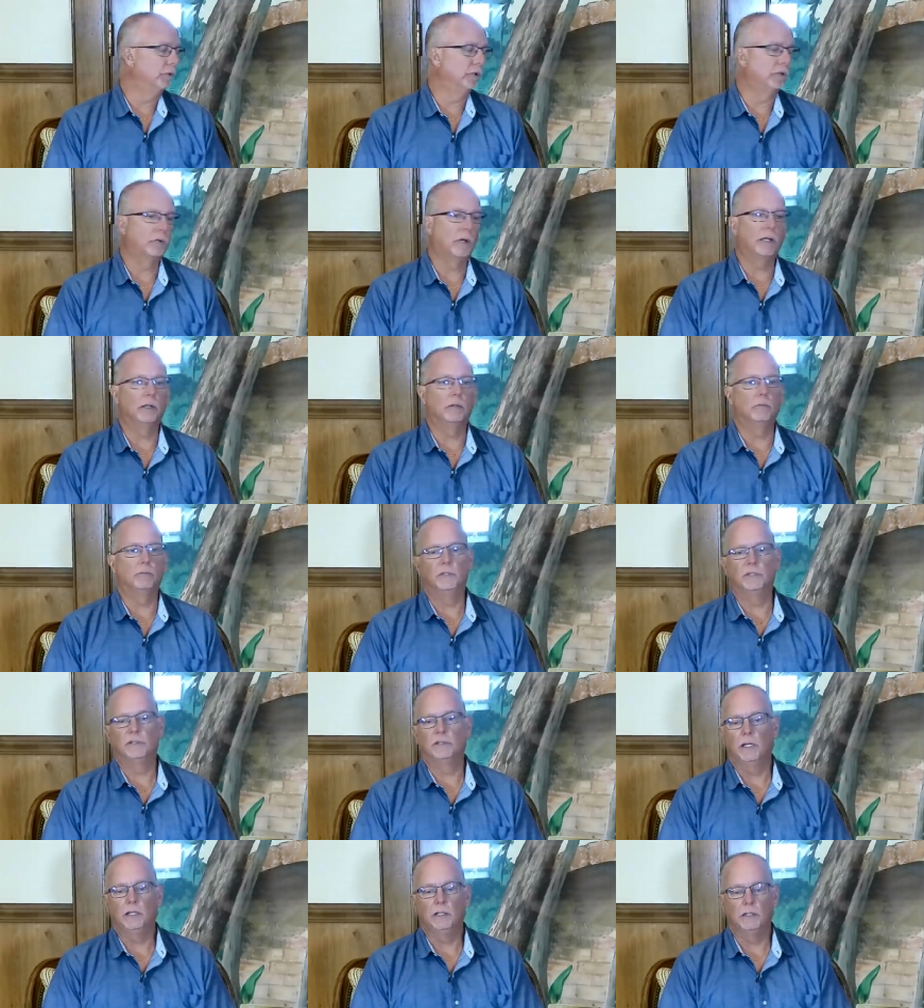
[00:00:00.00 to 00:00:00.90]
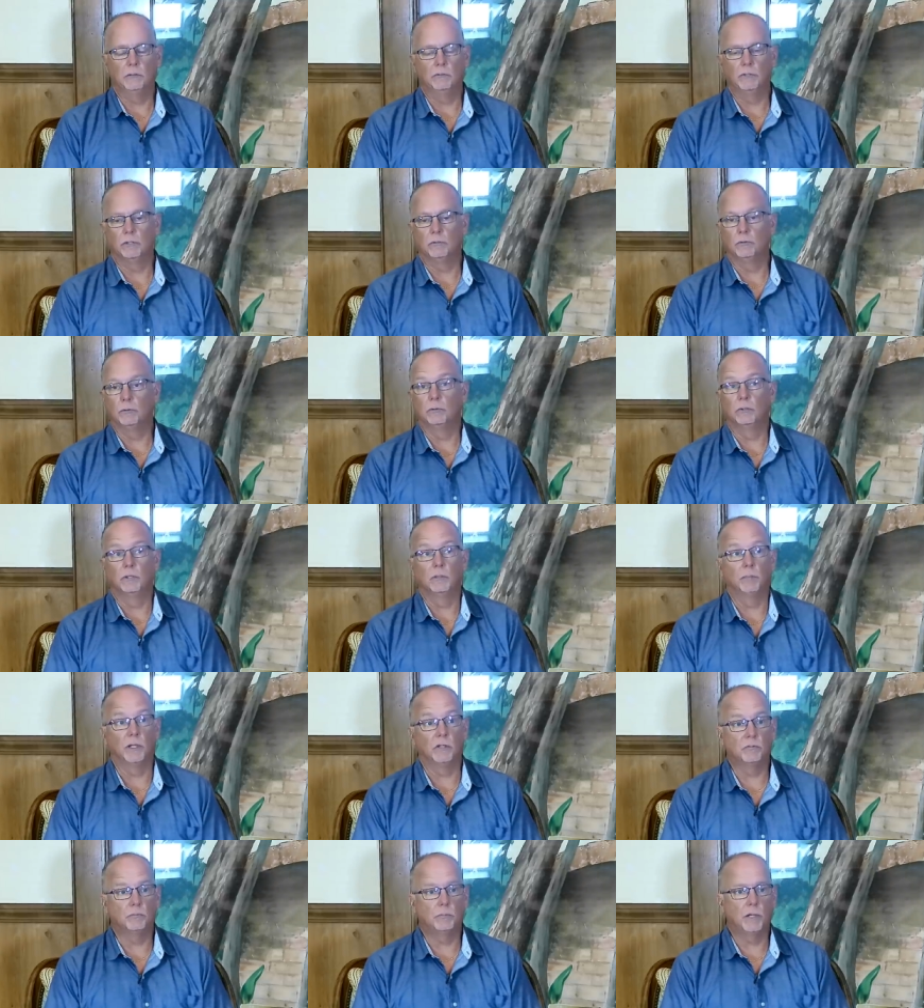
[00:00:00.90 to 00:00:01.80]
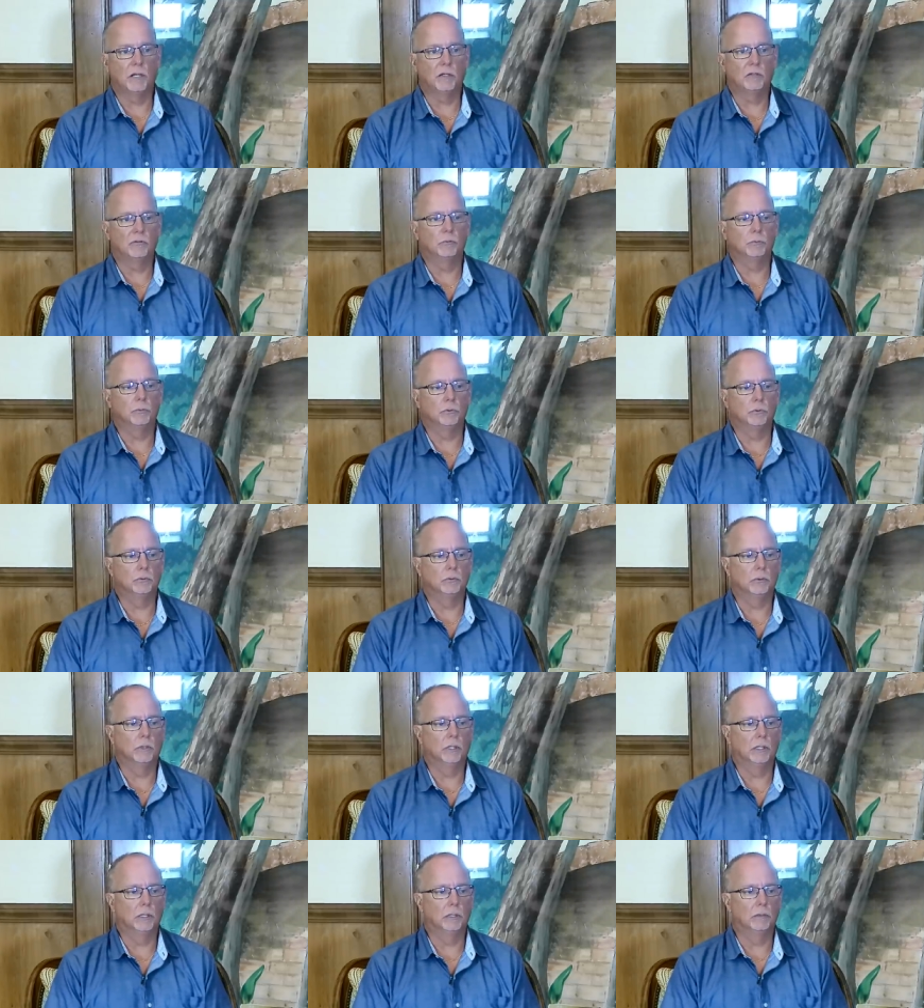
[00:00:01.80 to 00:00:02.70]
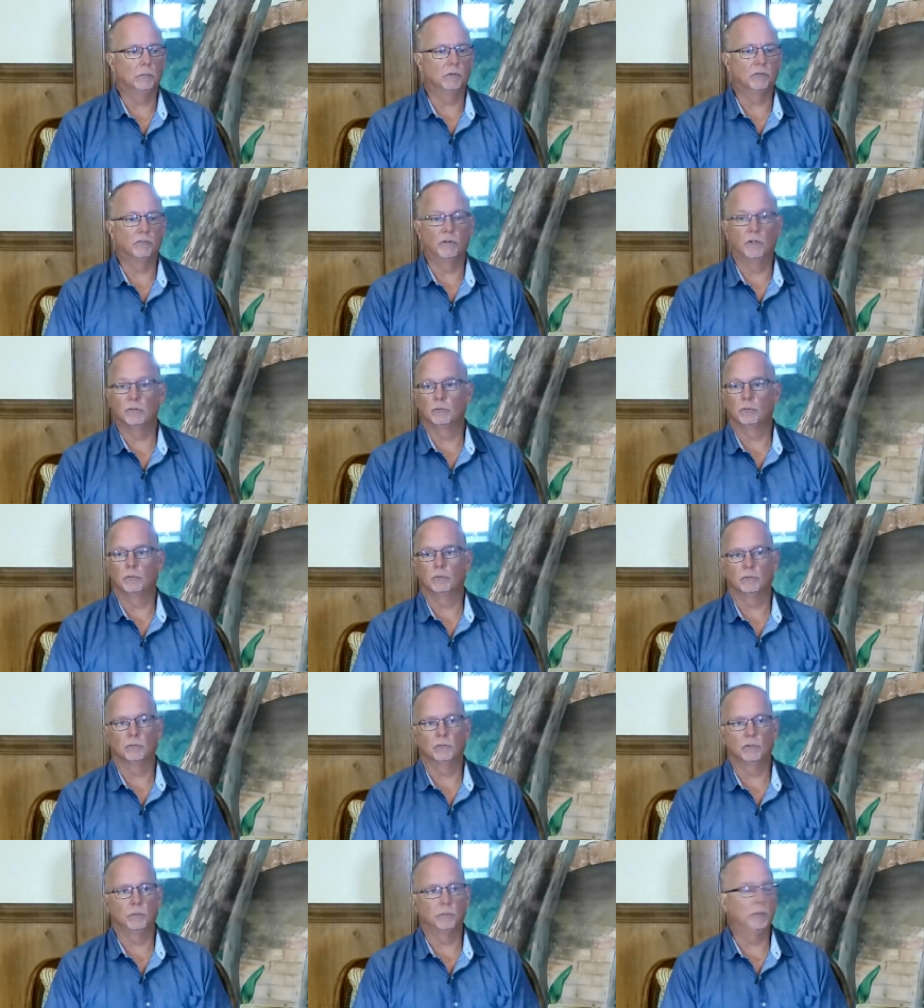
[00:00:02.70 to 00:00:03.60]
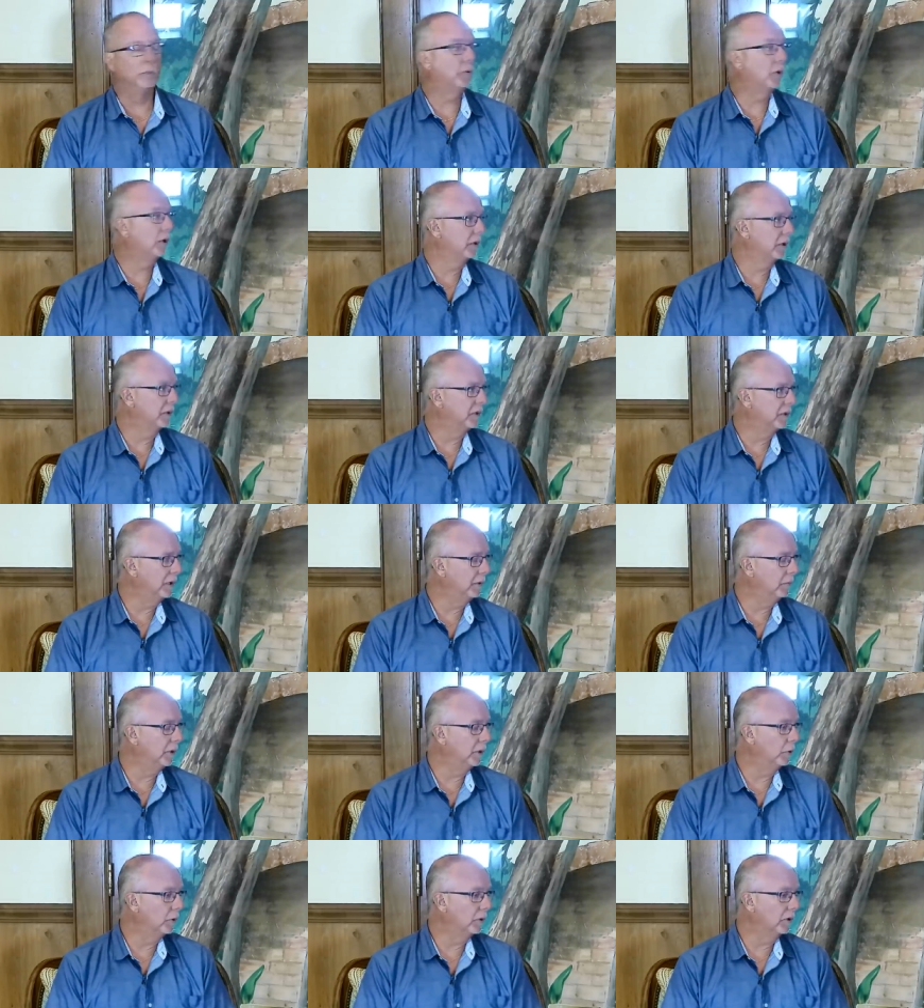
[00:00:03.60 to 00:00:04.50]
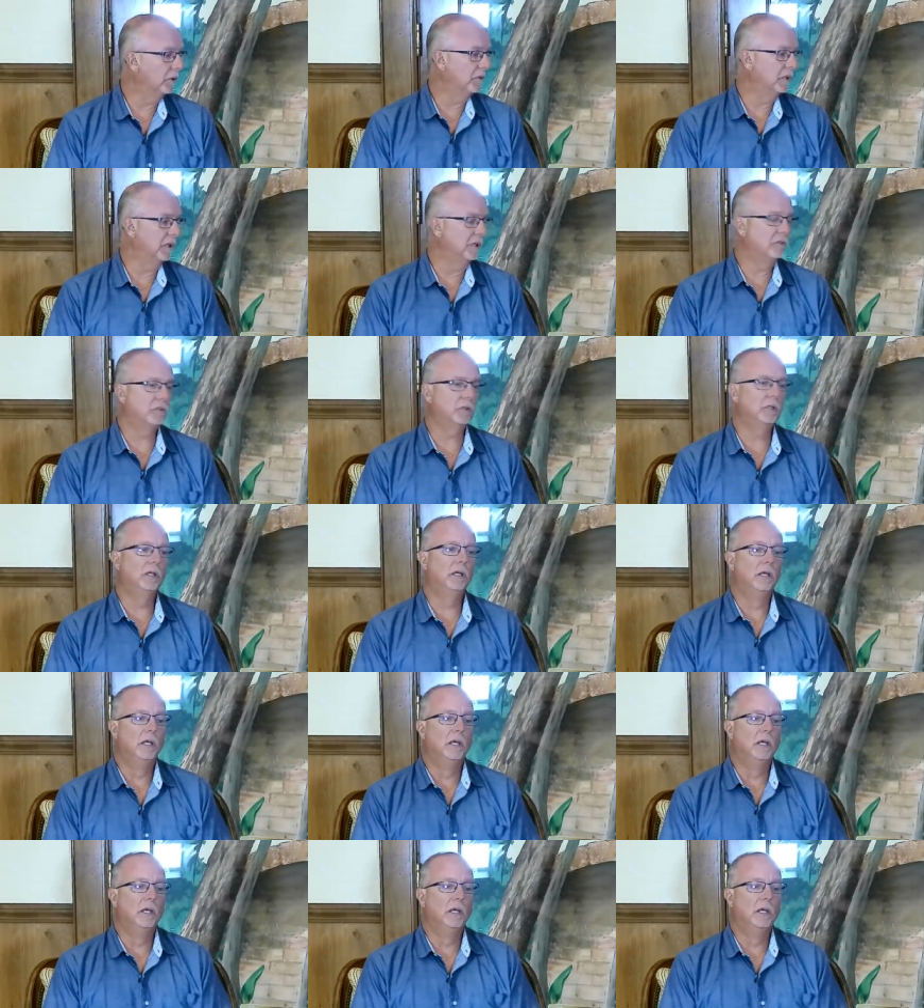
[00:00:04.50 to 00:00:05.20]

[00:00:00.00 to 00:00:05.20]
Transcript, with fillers: We try to retain and recruit the best possible professionals to be part of the team and the organization,